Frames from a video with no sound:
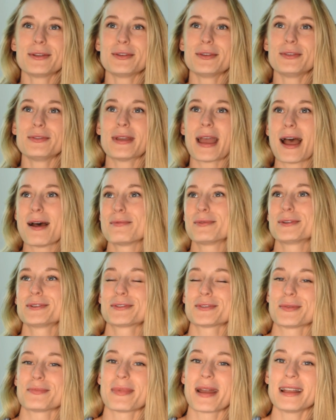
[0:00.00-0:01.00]
who
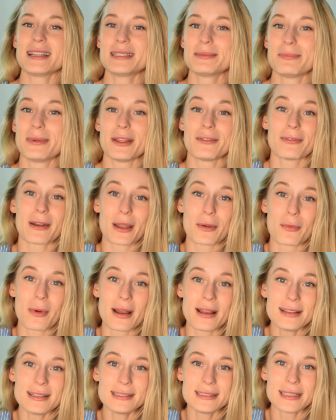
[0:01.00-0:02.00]
gambles or bets, but if I
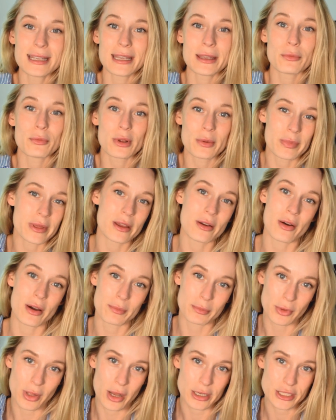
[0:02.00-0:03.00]
was, it would be
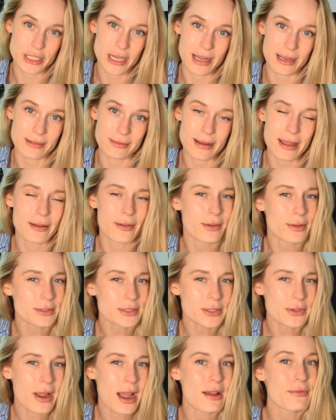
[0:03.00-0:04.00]
on blockchain and
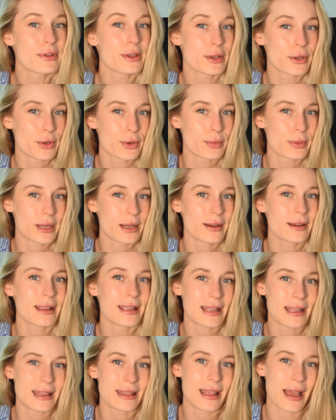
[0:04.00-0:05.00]
also having a career
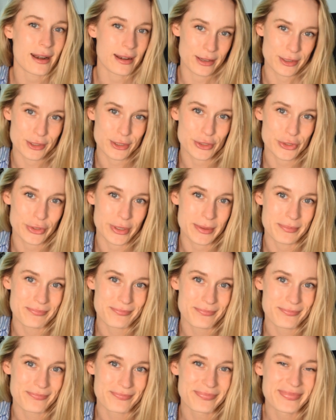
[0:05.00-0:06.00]
in that industry.
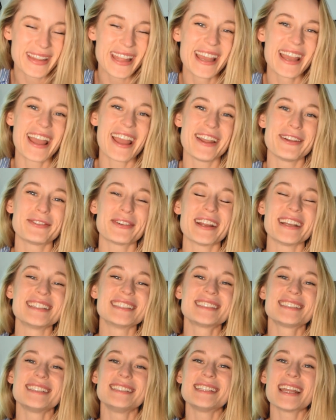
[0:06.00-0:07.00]
Hey
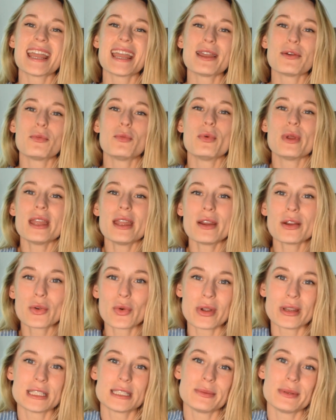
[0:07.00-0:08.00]
friends, today we are
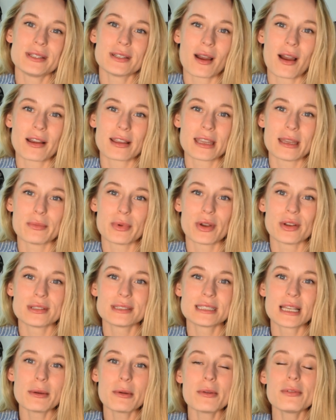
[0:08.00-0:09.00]
going to be talking about
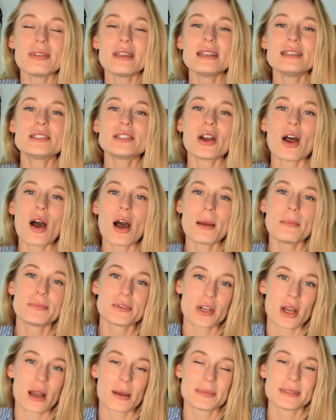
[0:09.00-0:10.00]
some of the top
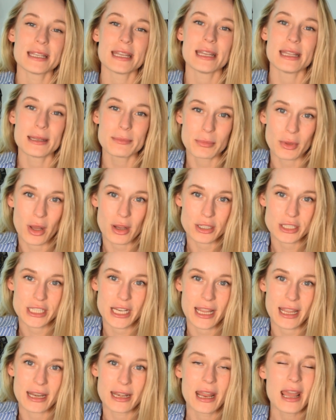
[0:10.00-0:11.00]
jobs in
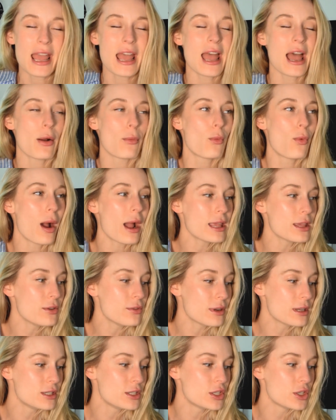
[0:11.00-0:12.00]
blockchain, what you
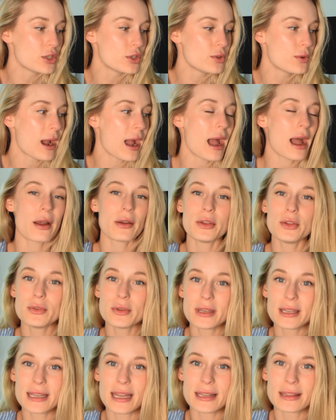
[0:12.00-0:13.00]
can do, how you
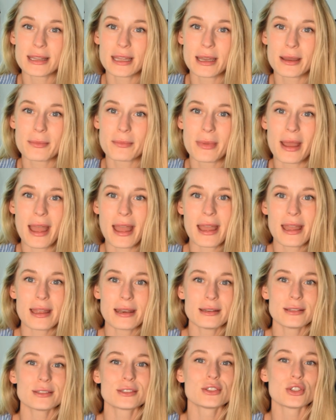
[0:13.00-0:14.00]
can get them,
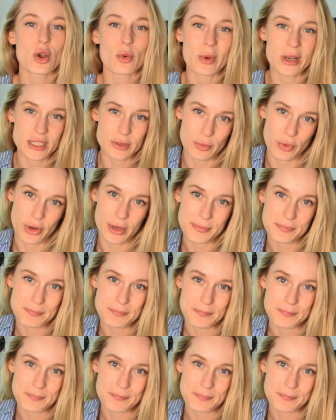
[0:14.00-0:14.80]
and so much more.